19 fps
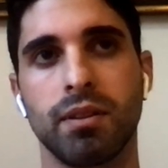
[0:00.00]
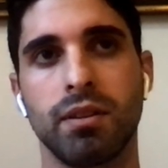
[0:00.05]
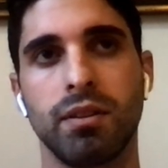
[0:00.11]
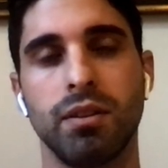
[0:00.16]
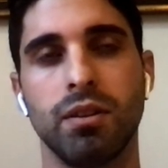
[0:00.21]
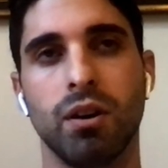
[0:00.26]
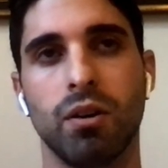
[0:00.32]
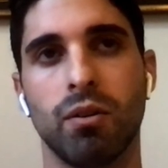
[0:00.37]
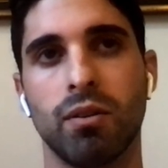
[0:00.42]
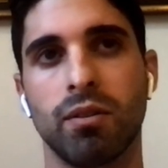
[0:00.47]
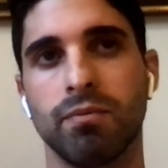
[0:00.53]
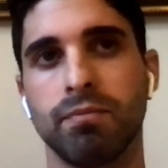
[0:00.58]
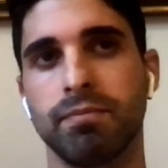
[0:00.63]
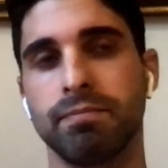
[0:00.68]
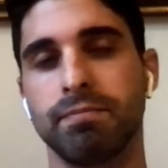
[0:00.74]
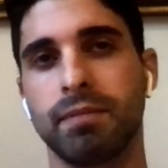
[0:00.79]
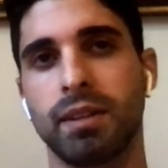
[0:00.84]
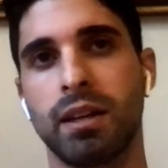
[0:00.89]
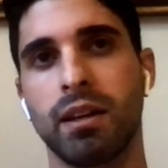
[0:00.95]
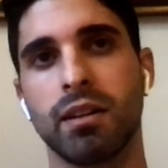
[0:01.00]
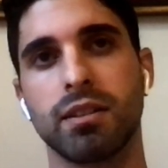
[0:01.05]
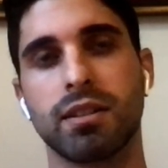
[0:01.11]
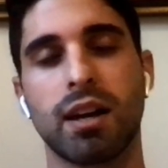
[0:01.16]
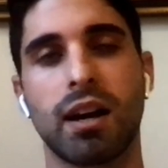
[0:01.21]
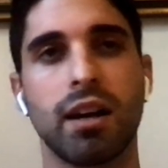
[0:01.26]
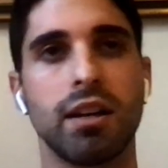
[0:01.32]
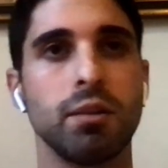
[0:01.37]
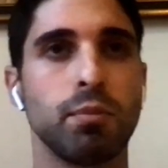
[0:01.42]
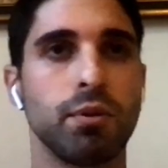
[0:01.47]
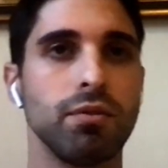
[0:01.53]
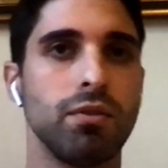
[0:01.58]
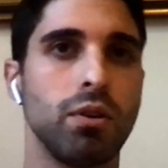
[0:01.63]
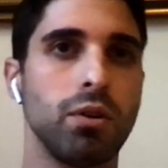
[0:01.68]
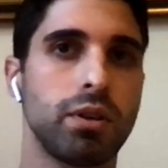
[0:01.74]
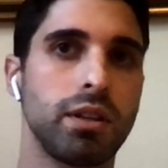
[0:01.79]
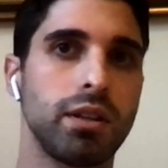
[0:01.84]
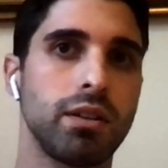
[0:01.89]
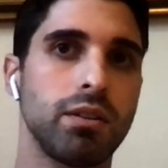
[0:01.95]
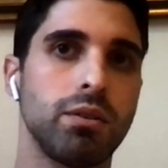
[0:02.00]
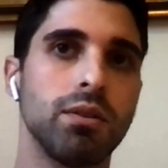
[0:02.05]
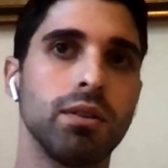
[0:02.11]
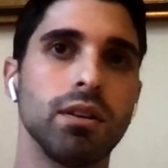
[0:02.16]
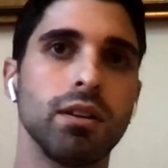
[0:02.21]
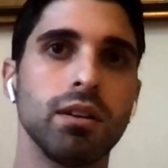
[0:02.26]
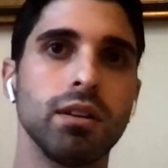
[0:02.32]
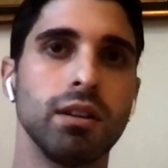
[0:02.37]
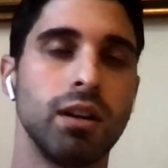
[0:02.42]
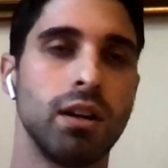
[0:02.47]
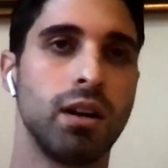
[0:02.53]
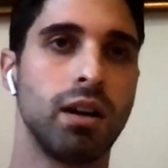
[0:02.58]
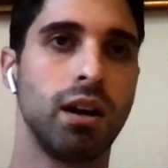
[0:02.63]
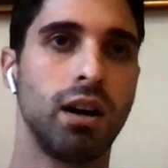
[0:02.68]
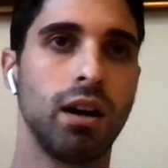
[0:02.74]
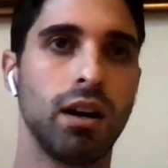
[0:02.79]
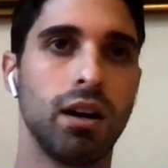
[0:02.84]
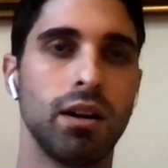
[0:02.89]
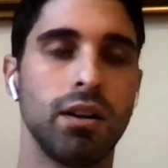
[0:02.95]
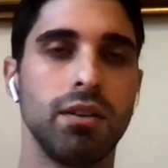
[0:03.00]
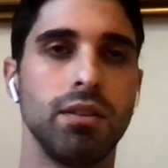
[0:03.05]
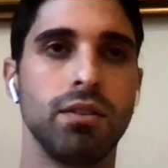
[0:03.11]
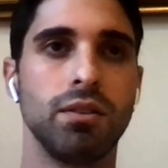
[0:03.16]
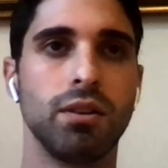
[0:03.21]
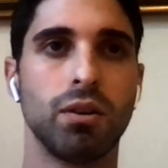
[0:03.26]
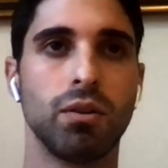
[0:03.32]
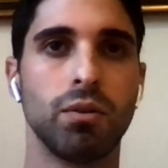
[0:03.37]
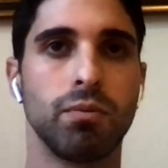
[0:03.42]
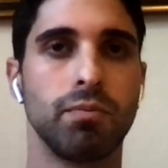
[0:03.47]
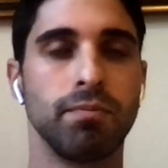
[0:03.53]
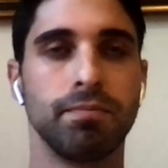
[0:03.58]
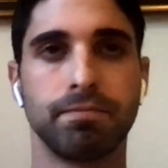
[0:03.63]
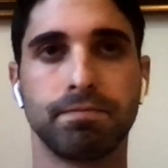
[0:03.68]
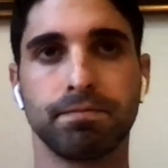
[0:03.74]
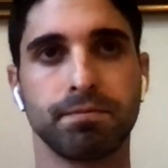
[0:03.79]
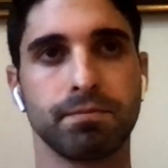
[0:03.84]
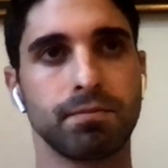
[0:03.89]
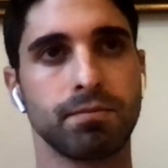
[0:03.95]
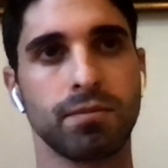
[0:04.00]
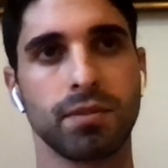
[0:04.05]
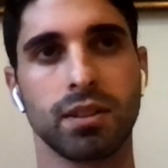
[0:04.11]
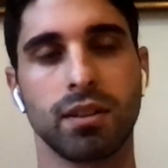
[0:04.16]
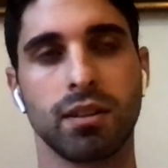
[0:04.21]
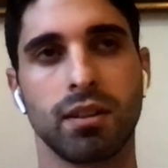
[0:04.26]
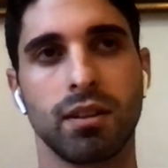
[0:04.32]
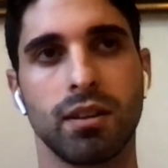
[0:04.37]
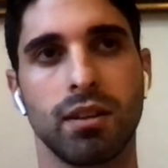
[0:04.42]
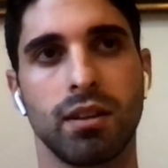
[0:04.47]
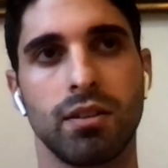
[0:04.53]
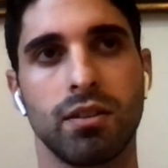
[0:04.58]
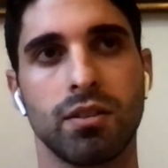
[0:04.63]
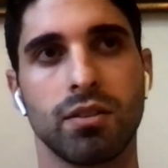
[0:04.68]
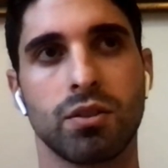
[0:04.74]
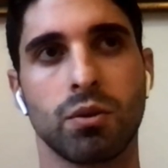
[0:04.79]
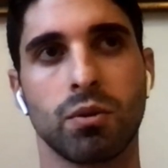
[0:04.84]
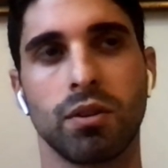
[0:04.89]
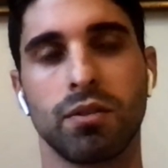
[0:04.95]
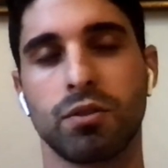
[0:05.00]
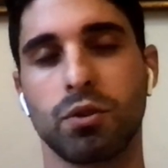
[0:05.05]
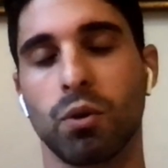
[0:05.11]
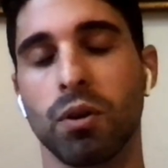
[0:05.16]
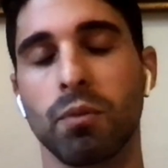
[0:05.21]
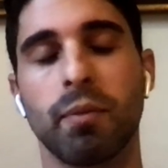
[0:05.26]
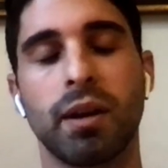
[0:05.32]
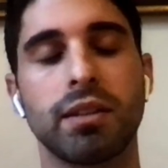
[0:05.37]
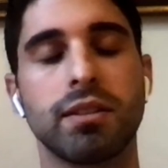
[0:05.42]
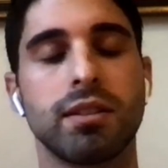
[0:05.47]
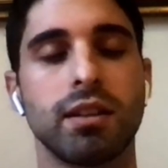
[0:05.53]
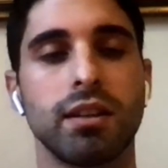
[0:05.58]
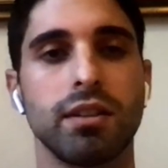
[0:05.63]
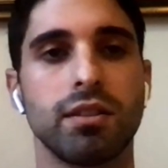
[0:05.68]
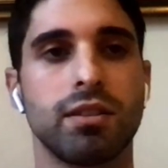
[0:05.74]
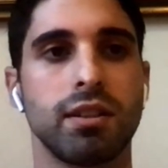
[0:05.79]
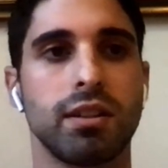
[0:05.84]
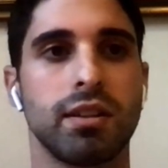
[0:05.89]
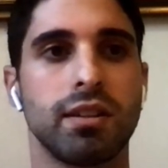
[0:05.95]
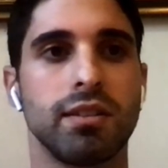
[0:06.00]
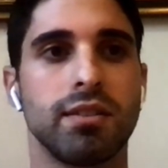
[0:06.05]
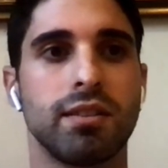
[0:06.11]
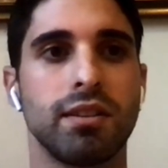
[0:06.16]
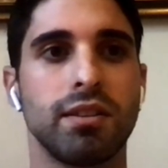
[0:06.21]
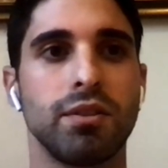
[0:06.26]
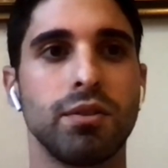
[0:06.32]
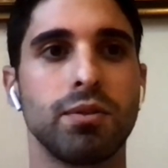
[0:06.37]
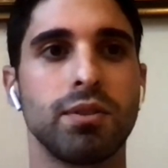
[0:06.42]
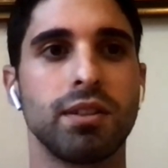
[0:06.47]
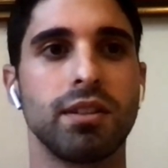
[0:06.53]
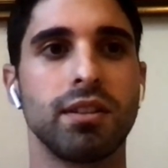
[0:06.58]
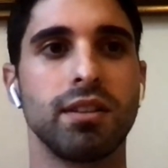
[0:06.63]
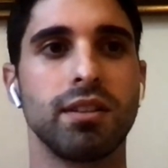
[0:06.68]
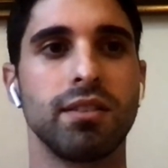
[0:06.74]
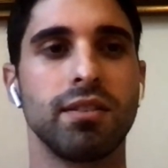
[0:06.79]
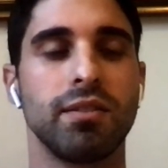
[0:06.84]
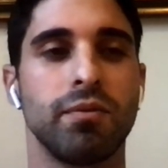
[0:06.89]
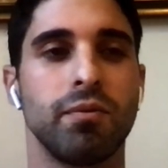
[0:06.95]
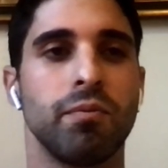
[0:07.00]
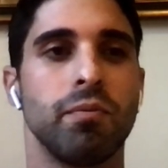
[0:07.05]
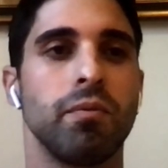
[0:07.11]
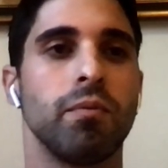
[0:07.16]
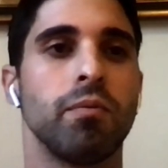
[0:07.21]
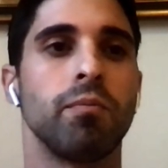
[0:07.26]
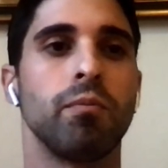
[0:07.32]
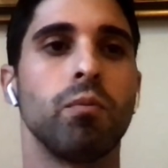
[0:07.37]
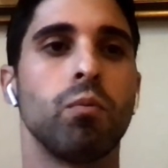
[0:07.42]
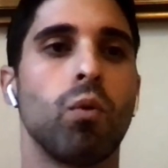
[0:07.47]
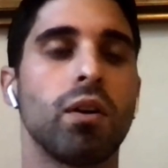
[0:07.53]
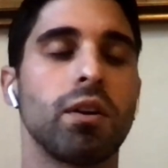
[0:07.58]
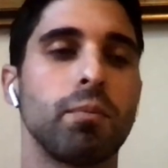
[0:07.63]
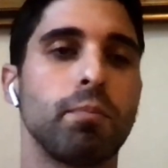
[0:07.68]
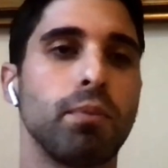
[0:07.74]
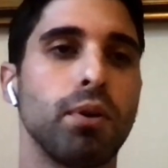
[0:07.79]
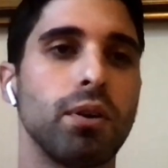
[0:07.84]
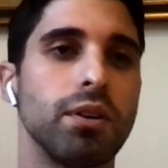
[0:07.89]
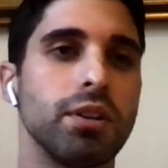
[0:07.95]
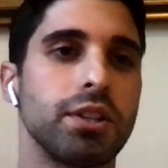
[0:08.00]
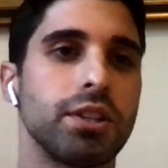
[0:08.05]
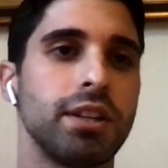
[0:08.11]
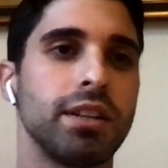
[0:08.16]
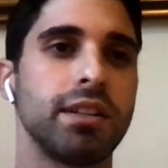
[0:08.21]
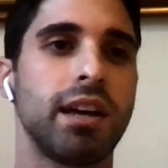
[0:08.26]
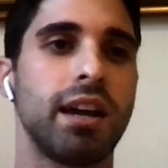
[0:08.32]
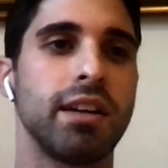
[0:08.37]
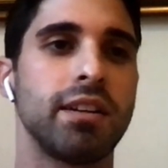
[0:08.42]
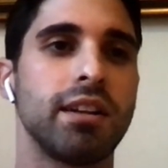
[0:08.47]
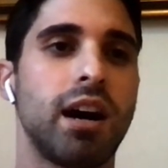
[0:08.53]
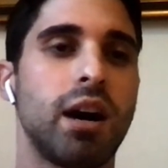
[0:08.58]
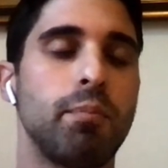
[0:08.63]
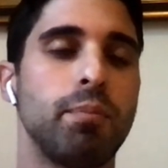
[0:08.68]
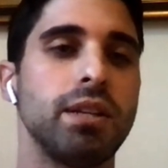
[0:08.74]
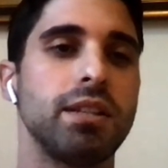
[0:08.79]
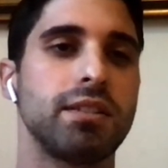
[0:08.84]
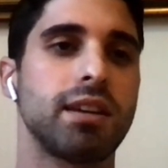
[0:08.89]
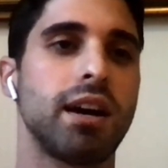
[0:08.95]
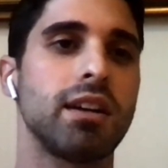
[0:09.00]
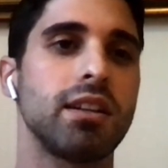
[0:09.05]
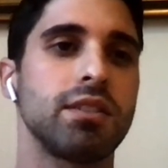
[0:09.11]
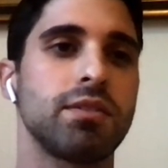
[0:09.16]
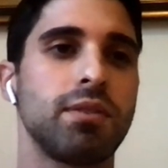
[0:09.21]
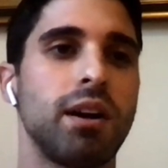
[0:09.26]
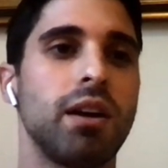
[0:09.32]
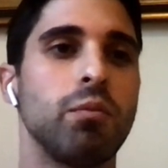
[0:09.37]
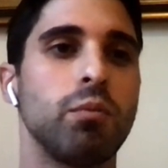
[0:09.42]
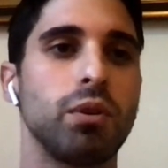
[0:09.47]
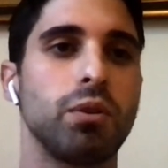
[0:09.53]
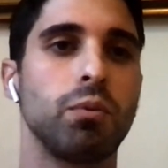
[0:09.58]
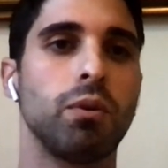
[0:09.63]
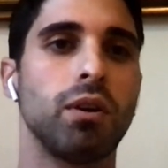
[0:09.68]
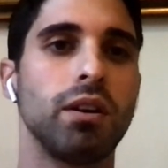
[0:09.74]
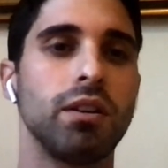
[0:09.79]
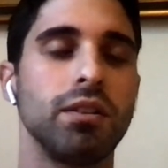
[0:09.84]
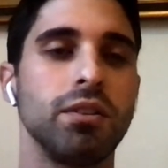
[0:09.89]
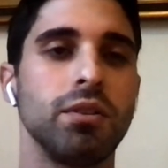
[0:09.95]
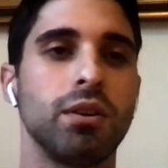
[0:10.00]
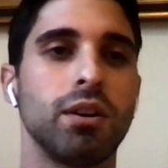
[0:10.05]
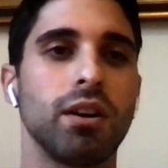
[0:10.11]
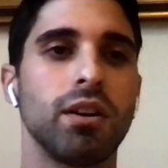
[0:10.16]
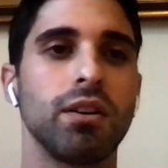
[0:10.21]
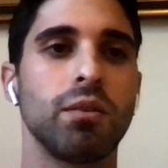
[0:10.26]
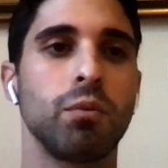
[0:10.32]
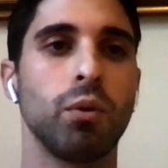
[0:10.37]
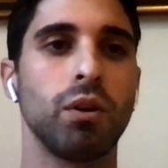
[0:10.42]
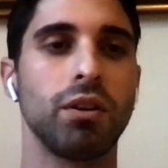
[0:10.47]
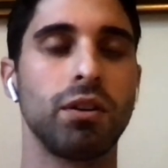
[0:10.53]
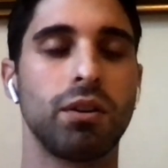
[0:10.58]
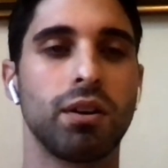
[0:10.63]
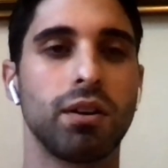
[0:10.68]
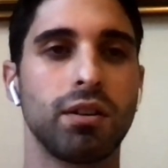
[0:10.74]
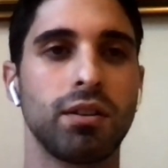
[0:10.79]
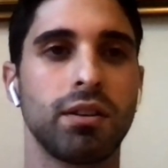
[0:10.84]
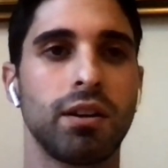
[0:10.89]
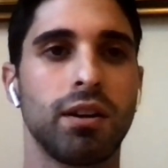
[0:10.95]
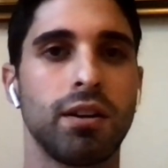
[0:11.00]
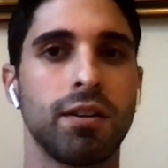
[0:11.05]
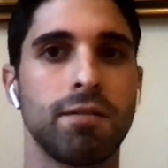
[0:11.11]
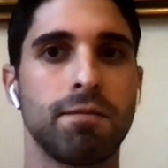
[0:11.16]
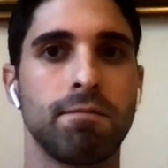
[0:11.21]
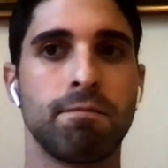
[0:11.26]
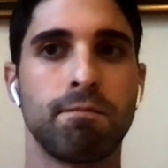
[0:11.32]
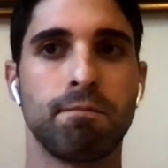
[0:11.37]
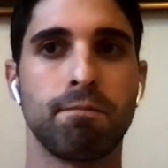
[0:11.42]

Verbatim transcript: you know, anxiety provoking or, uh, you know, sort of tormenting to continue to want to push and, and not be satisfied with what you current where you currently are.